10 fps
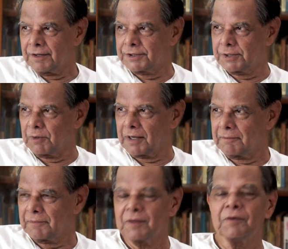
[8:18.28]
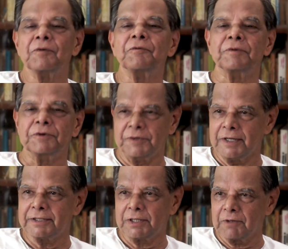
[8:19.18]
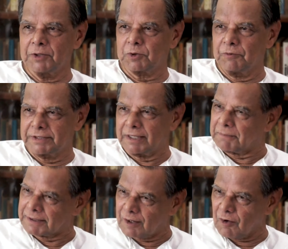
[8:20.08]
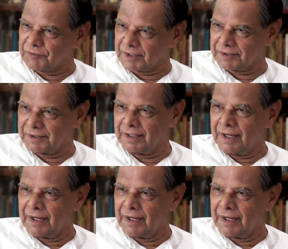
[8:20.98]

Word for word: Shiva, then Shiva is to visit mother often.